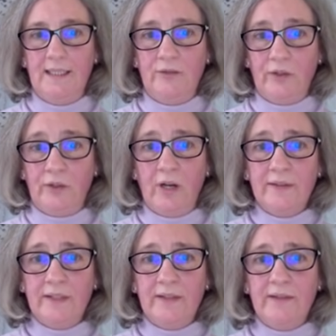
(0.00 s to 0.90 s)
The
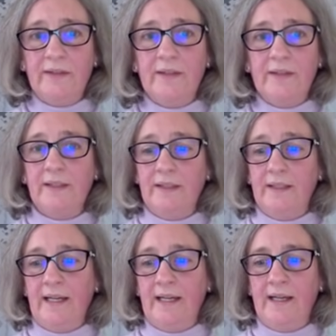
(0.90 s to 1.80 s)
content,
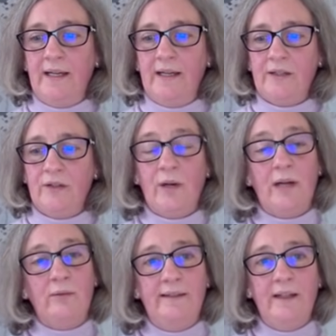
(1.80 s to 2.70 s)
so
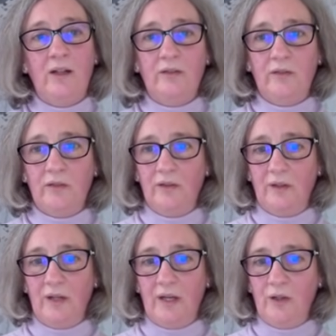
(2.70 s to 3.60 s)
I will not
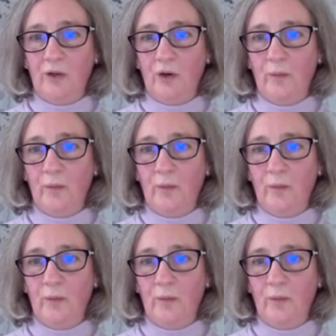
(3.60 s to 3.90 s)
go